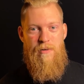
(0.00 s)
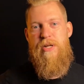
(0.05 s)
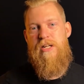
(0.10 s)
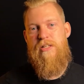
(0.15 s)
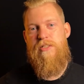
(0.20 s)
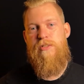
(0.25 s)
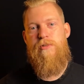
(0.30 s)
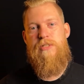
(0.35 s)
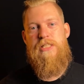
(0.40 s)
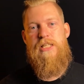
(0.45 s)

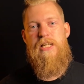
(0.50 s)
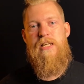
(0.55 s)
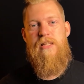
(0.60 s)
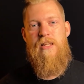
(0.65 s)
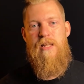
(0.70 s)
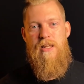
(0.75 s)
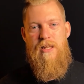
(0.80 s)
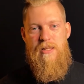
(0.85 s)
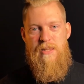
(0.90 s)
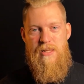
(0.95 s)
Because you see,
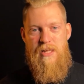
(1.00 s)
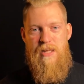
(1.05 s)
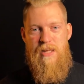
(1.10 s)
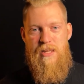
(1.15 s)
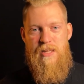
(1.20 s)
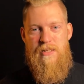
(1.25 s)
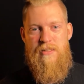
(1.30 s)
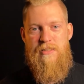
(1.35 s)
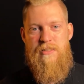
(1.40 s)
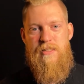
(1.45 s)
the thing
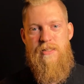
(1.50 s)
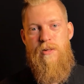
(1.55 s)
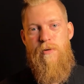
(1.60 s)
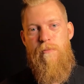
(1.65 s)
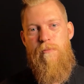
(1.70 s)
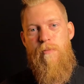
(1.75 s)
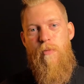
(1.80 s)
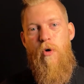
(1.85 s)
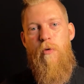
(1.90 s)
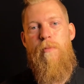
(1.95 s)
is, the
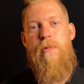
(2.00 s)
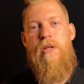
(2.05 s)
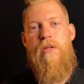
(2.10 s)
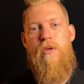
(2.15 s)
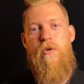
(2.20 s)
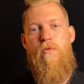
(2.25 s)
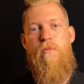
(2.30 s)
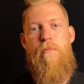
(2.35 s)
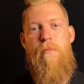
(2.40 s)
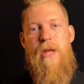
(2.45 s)
moment
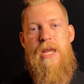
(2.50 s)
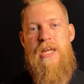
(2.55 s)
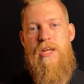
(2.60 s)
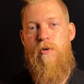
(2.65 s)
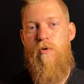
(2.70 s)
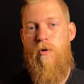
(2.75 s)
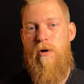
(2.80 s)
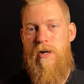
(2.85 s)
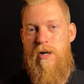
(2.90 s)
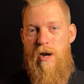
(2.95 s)
you make
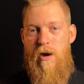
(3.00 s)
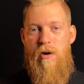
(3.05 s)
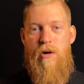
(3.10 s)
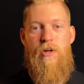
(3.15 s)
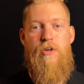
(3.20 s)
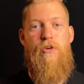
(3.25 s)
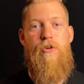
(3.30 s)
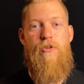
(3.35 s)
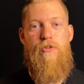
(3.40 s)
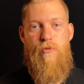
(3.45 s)
your
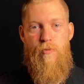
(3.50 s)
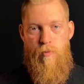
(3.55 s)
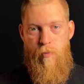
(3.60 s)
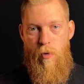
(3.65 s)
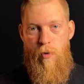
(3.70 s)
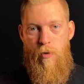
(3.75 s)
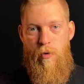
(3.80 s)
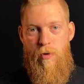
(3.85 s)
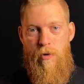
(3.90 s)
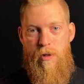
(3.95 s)
characters
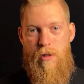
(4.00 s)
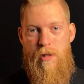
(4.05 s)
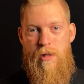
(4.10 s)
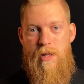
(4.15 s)
roll,